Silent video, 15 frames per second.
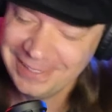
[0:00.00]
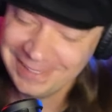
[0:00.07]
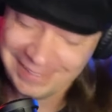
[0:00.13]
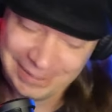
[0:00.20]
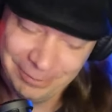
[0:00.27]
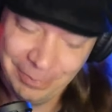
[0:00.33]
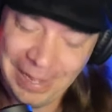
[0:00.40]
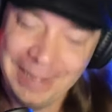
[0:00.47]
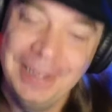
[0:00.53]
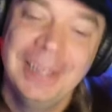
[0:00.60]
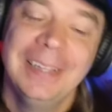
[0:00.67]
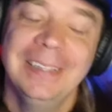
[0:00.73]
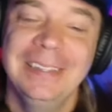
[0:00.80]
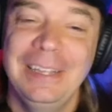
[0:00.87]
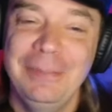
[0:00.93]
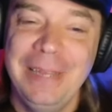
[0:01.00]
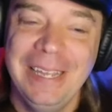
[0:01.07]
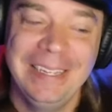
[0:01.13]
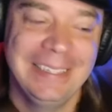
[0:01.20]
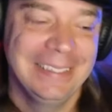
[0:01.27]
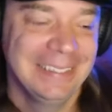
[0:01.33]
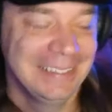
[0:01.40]
let me
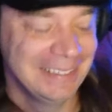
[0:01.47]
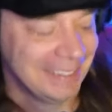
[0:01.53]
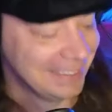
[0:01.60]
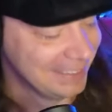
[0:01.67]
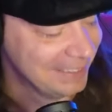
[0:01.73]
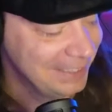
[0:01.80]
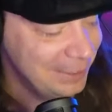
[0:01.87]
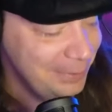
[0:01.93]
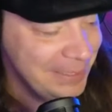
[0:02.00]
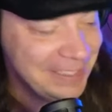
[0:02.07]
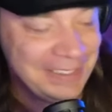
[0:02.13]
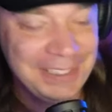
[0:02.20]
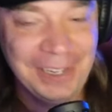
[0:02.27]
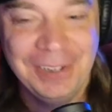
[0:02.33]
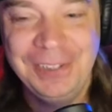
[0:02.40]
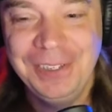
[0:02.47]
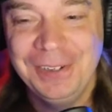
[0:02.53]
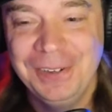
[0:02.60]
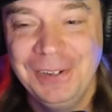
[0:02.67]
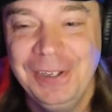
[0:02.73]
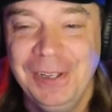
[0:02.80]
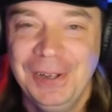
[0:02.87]
show
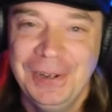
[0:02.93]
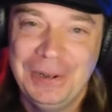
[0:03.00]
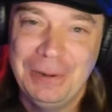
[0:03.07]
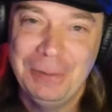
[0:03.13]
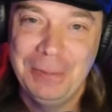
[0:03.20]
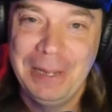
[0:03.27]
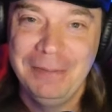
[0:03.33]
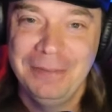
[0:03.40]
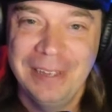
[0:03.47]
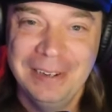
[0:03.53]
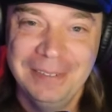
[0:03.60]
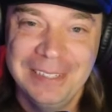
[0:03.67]
you one of my favorite